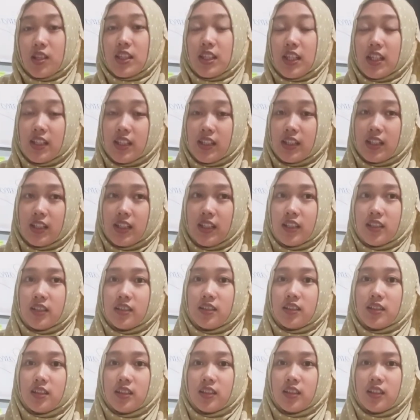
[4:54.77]
stated
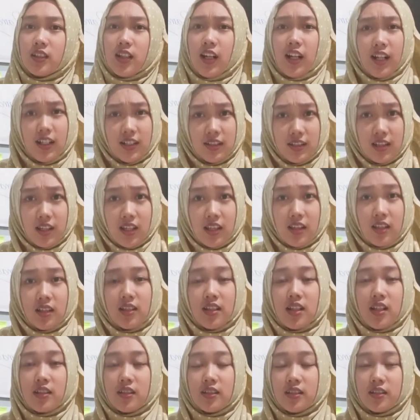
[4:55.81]
in the hadith
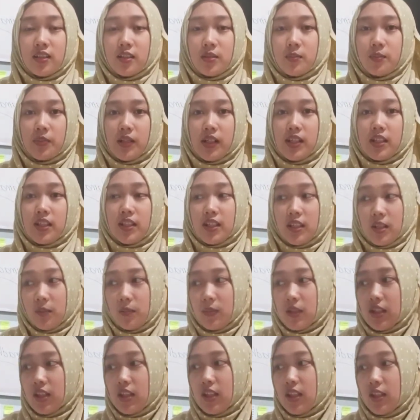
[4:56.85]
narrated by
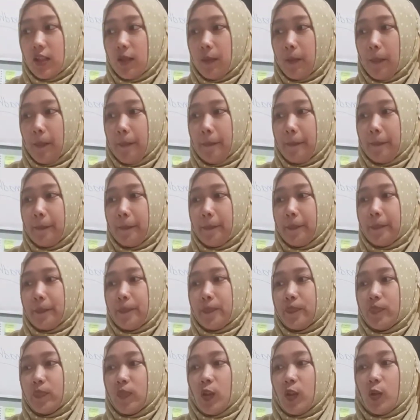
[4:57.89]
Tirmidhi,
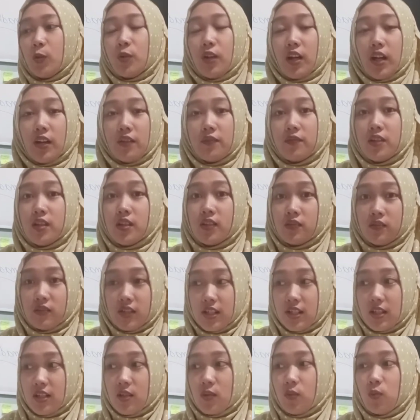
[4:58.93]
whoever
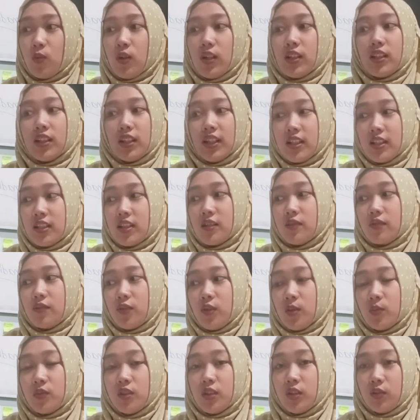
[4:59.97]
reads one letter
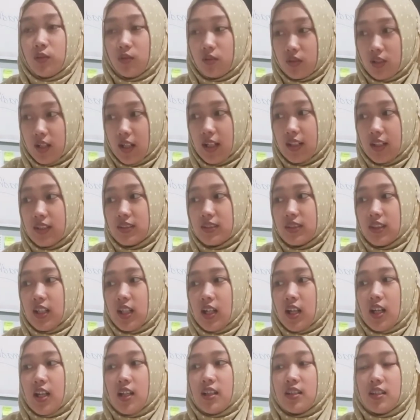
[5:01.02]
from the Quran
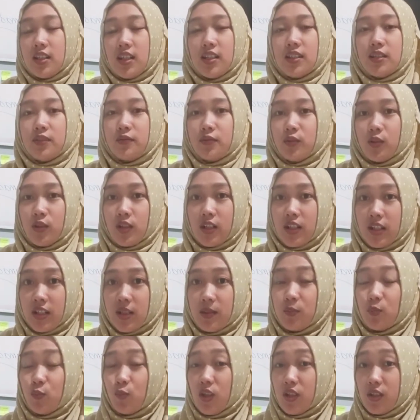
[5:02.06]
then for
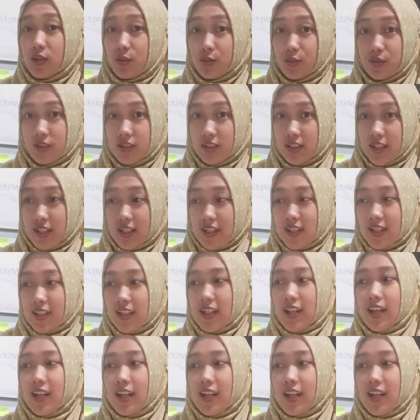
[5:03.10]
him one goodness,